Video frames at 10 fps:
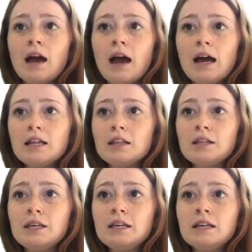At
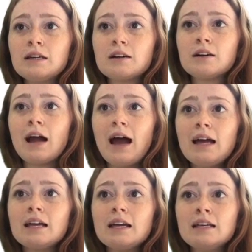
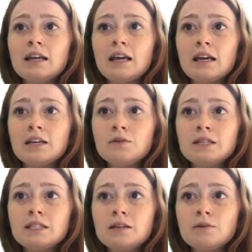an
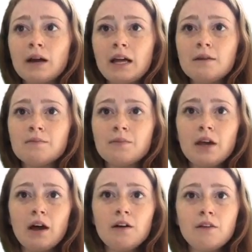annuity rate
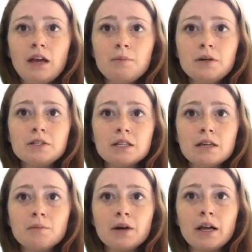of
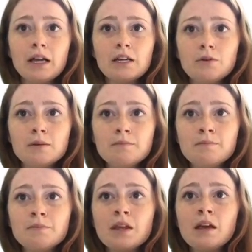8% per annum,
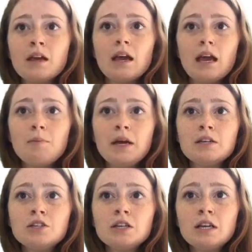a
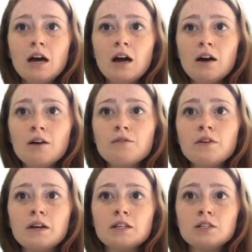pension of
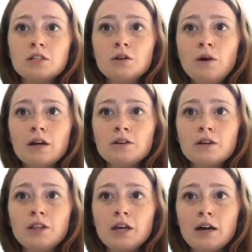
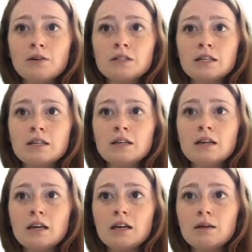
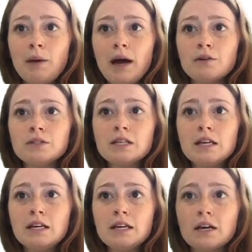£200,000 a
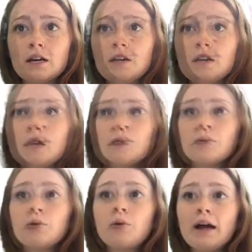year
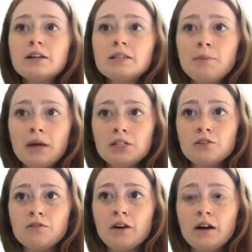requires a pension
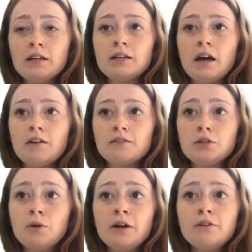fund of
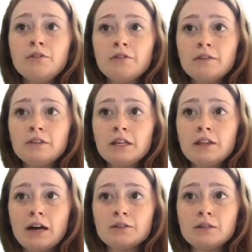
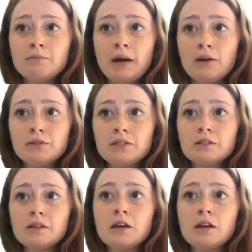£250,000.